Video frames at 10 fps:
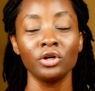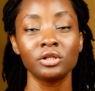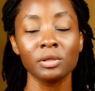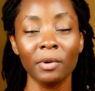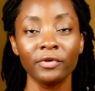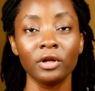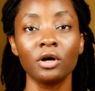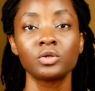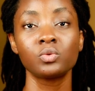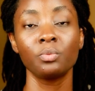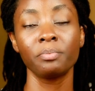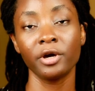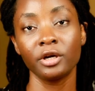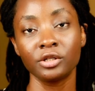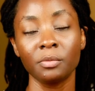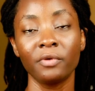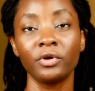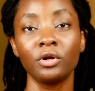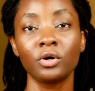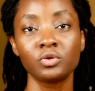Some of your locks will merge, some of
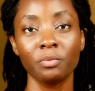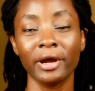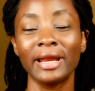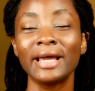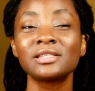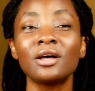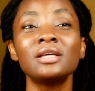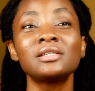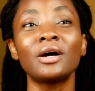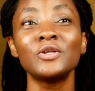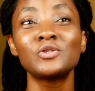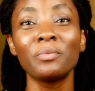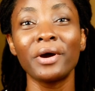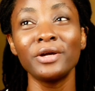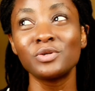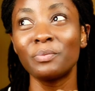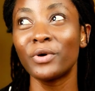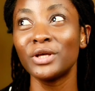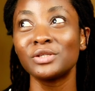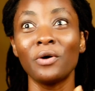your locks will marry. Like it's not going to marry to a
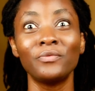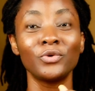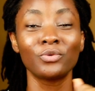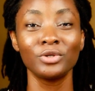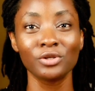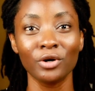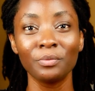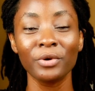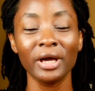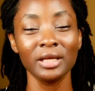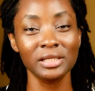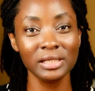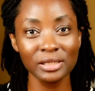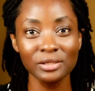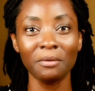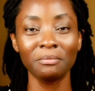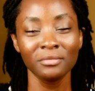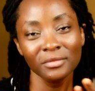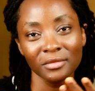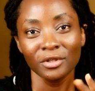point of no return, but you're going to see some
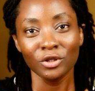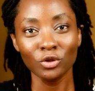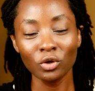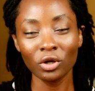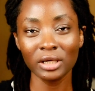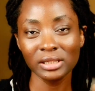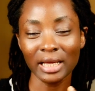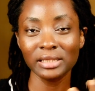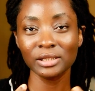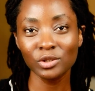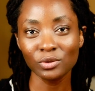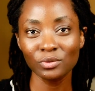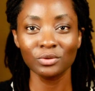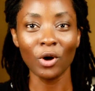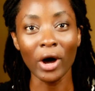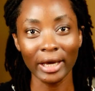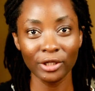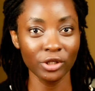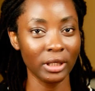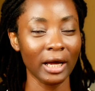locks starting to hug
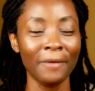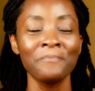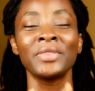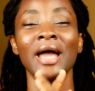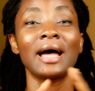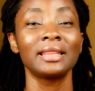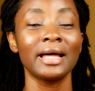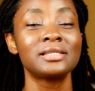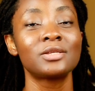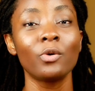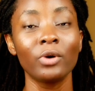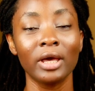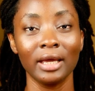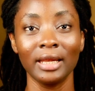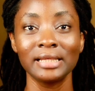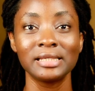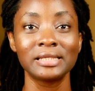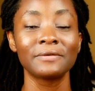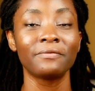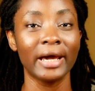each other, and that's okay, that
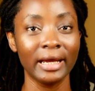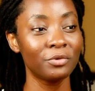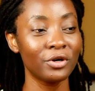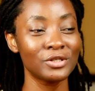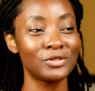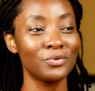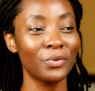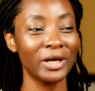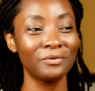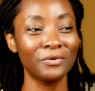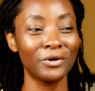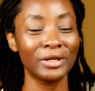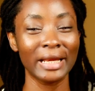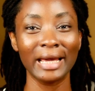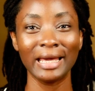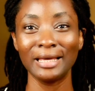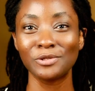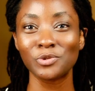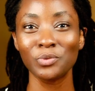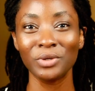is fine, because you went on like a
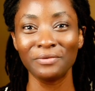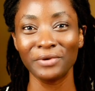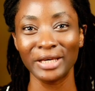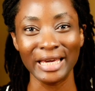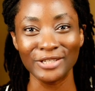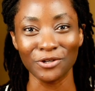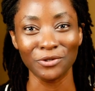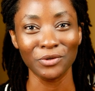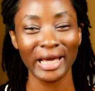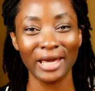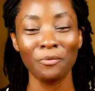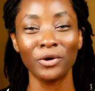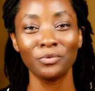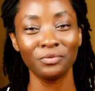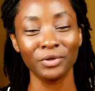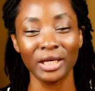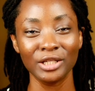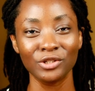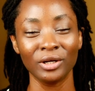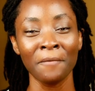2-week vacation or like a 1-week
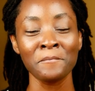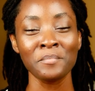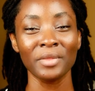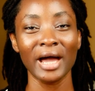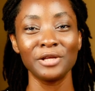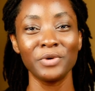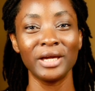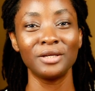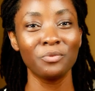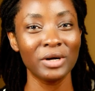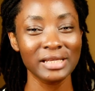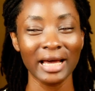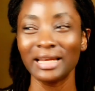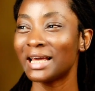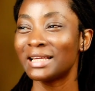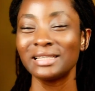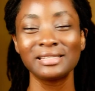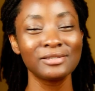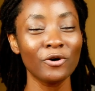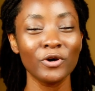vacation and you were in the water. Like it's
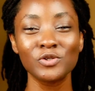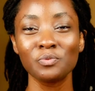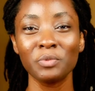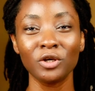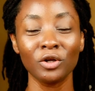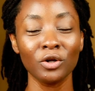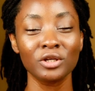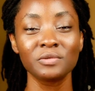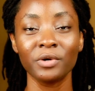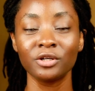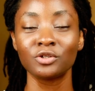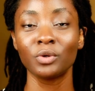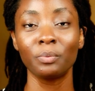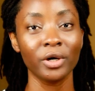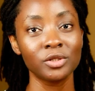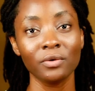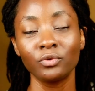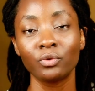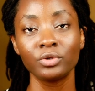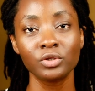not going to make your locks merge to a point of
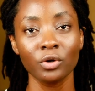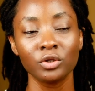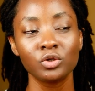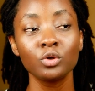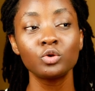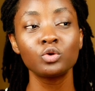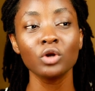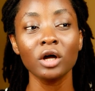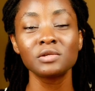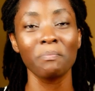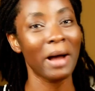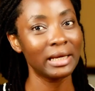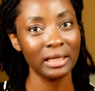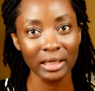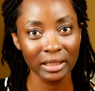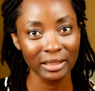no return. So do not panic.